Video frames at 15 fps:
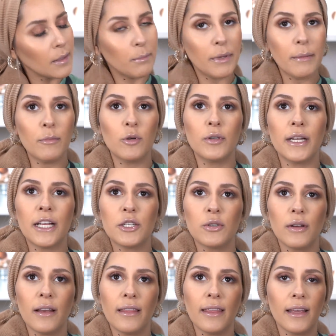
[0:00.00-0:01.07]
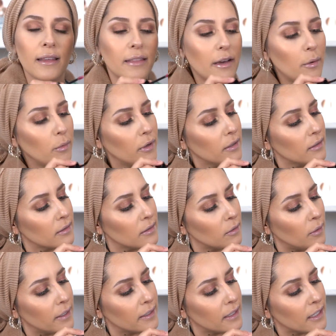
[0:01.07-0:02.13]
Bit more natural, I think, that one.
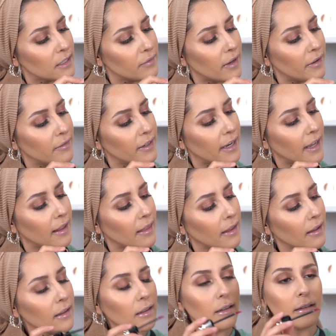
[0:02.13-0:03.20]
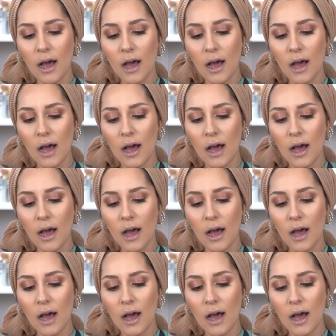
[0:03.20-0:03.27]
Quite nice for everyday, I think.